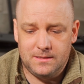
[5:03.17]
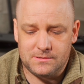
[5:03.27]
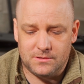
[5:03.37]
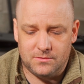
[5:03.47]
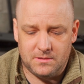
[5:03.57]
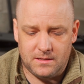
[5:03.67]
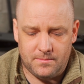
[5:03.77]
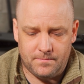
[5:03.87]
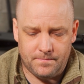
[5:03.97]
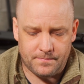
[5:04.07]
So
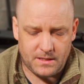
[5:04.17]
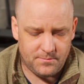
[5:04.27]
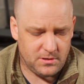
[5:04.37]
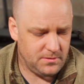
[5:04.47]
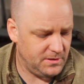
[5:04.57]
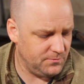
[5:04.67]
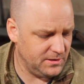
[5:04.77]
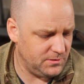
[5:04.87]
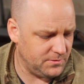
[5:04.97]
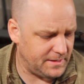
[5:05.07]
I'm going to be
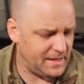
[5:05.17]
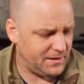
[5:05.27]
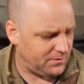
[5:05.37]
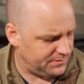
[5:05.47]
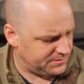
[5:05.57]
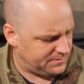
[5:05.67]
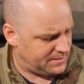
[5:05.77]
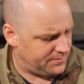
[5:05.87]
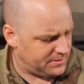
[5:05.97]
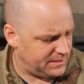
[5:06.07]
redoing that. Also,
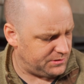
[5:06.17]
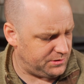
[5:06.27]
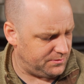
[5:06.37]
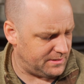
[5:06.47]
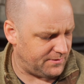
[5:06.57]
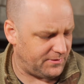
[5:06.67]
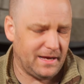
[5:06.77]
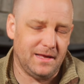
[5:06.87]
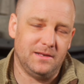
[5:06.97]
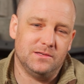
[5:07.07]
another issue that I've
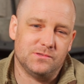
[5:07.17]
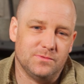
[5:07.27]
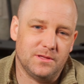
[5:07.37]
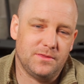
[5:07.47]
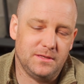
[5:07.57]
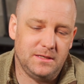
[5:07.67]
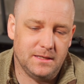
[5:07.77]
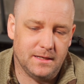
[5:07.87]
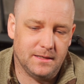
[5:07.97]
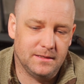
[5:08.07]
had is with
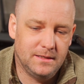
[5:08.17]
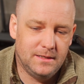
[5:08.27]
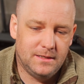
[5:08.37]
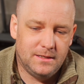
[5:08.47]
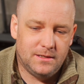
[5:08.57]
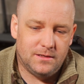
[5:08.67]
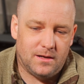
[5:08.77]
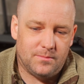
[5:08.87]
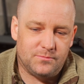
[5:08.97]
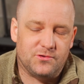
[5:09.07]
the
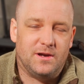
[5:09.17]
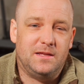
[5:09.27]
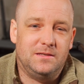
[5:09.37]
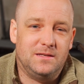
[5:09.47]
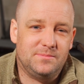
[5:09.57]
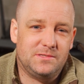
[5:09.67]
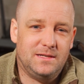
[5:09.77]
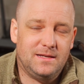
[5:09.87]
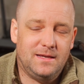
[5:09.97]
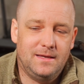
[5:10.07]
tranny
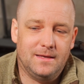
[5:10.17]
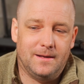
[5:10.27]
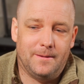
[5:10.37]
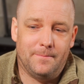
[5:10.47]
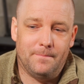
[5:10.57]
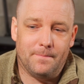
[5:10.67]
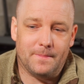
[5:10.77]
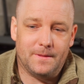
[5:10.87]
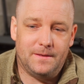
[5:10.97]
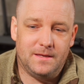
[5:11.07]
dipstick.
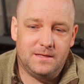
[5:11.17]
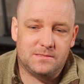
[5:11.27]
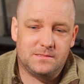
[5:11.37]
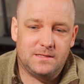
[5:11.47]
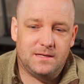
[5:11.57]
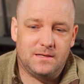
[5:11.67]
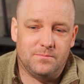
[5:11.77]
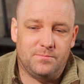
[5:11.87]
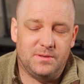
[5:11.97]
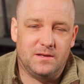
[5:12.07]
It's
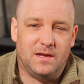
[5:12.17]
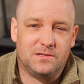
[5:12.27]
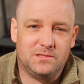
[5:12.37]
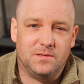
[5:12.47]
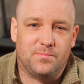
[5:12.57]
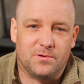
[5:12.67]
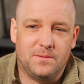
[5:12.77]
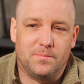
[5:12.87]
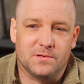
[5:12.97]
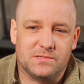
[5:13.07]
been actually a
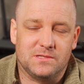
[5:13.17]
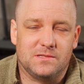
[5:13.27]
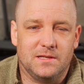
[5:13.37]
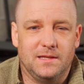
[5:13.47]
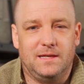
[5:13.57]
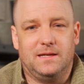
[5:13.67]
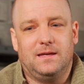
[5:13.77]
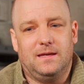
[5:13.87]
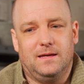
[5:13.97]
pretty persistent leak.